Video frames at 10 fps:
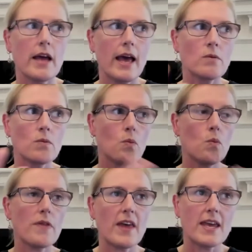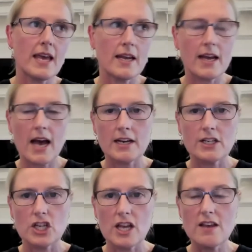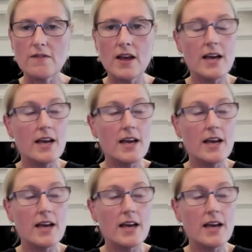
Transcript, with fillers: and what they can and can't achieve